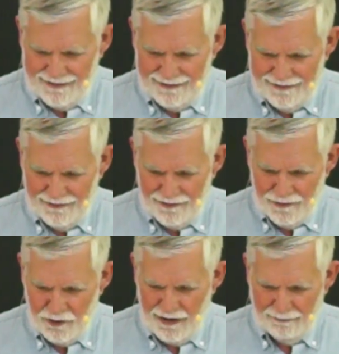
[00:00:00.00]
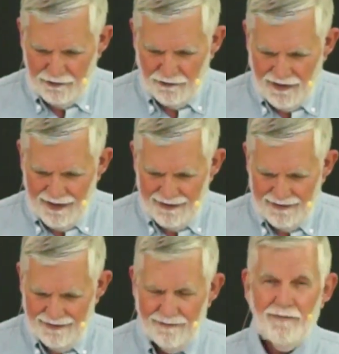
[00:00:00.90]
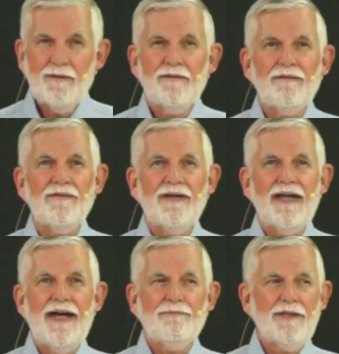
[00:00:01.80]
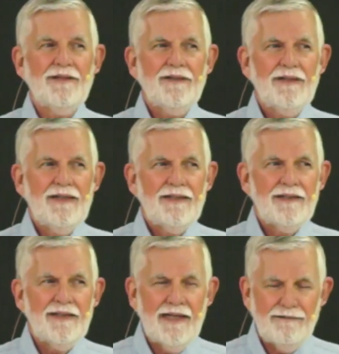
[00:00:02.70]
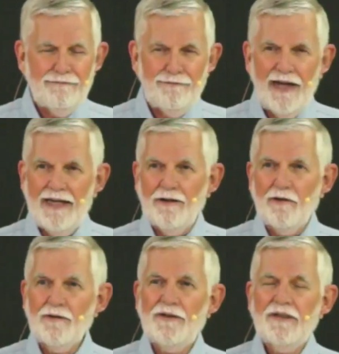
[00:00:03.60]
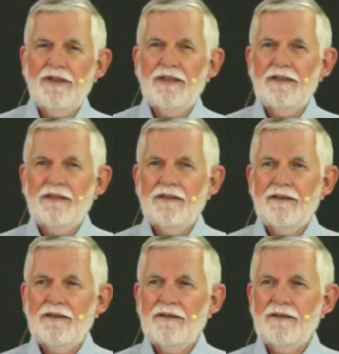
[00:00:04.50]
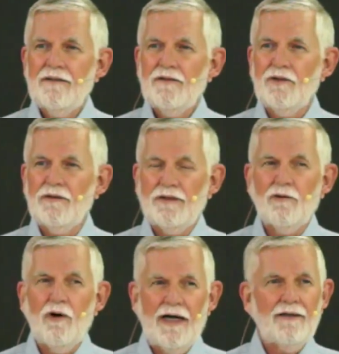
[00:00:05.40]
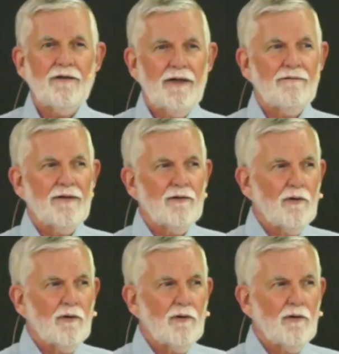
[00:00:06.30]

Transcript: chapter 9 what happened? They failed to inquire of the Lord.